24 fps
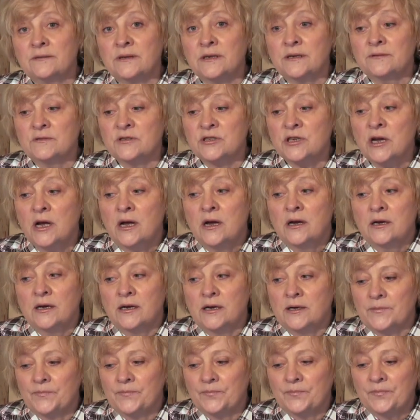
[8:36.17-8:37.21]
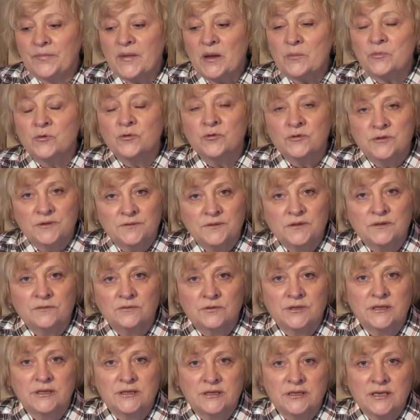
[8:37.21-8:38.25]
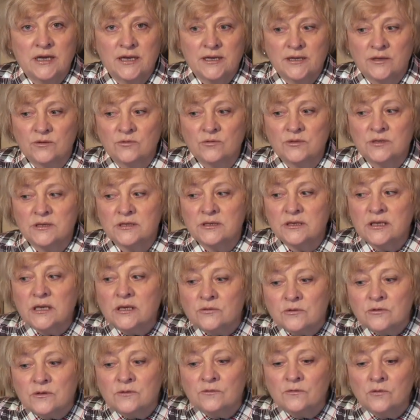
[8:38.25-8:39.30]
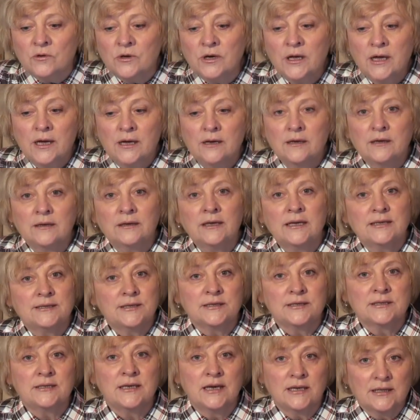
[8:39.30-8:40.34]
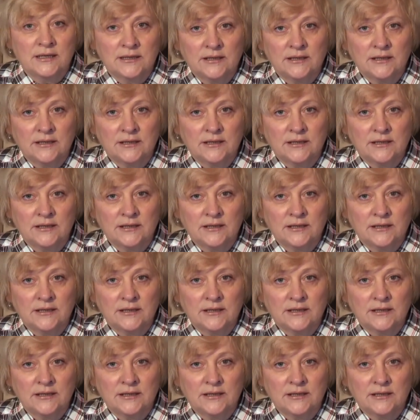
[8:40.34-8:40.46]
if you just look up at the night sky, more often you'll see so many UFOs.